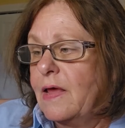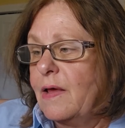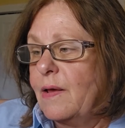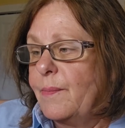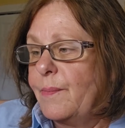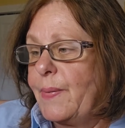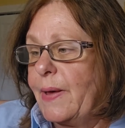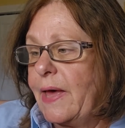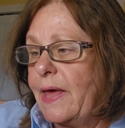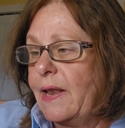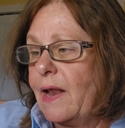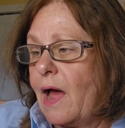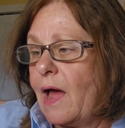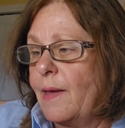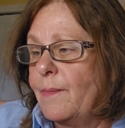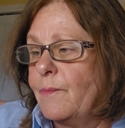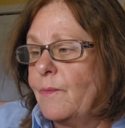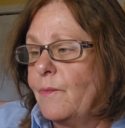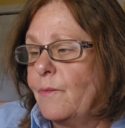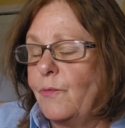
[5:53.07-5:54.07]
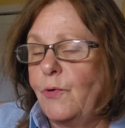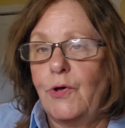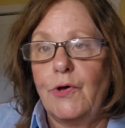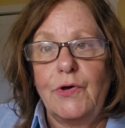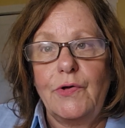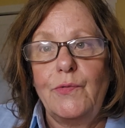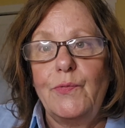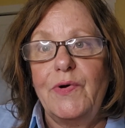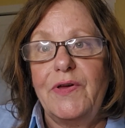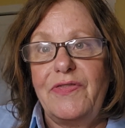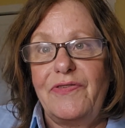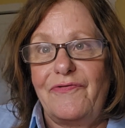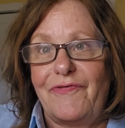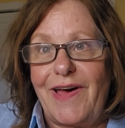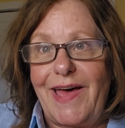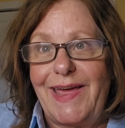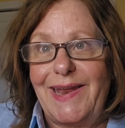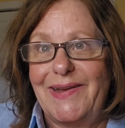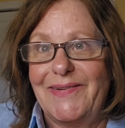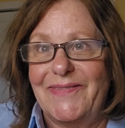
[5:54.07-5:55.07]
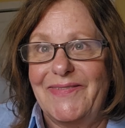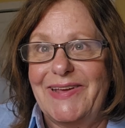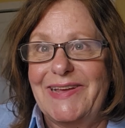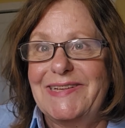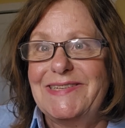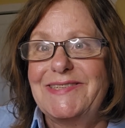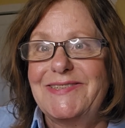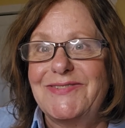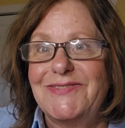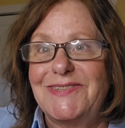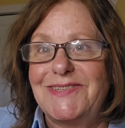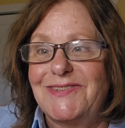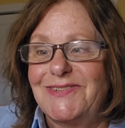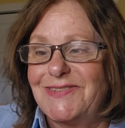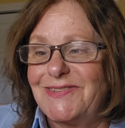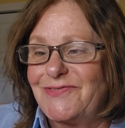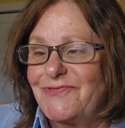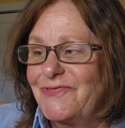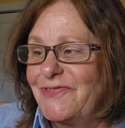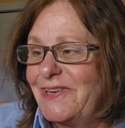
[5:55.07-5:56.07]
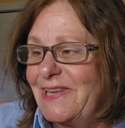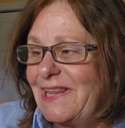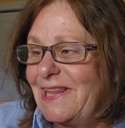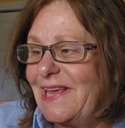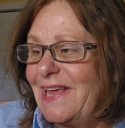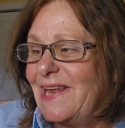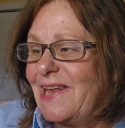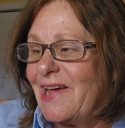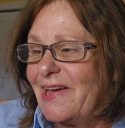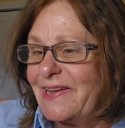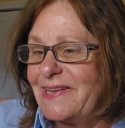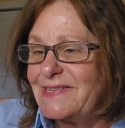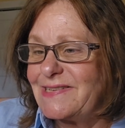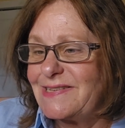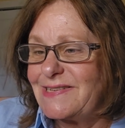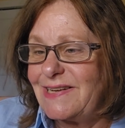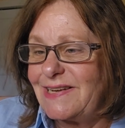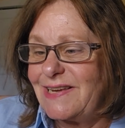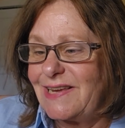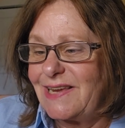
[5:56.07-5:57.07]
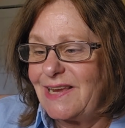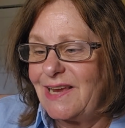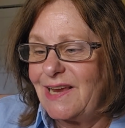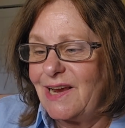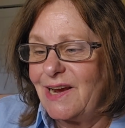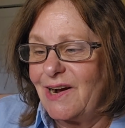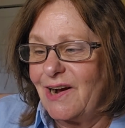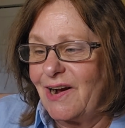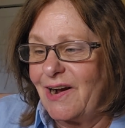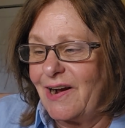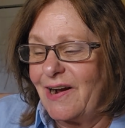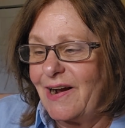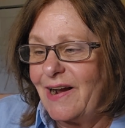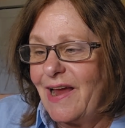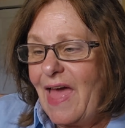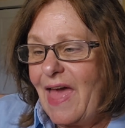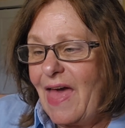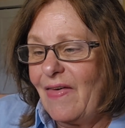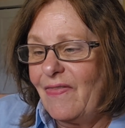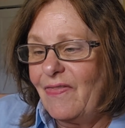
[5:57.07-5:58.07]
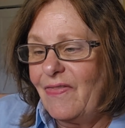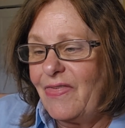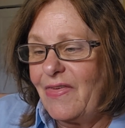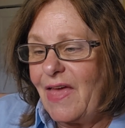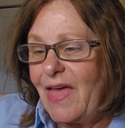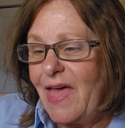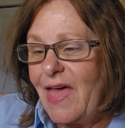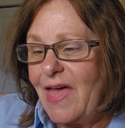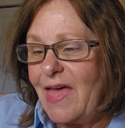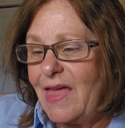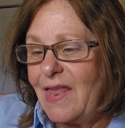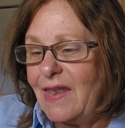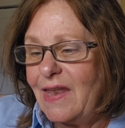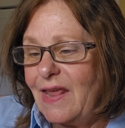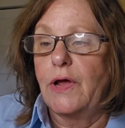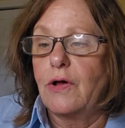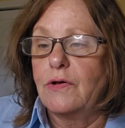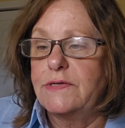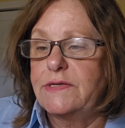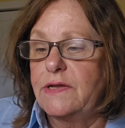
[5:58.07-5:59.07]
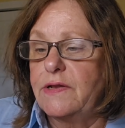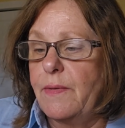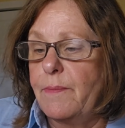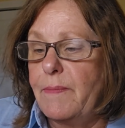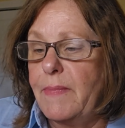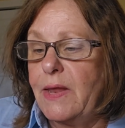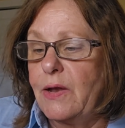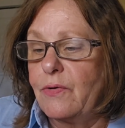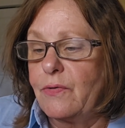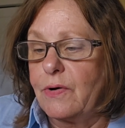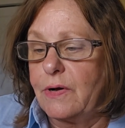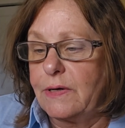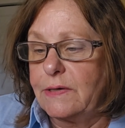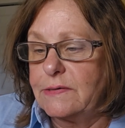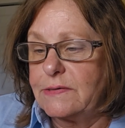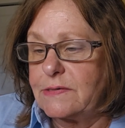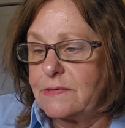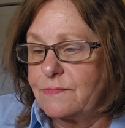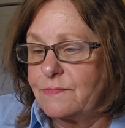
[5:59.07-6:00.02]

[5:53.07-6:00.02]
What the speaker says: But I'm good with vitamins, which is really nice to hear. And then it goes into minerals.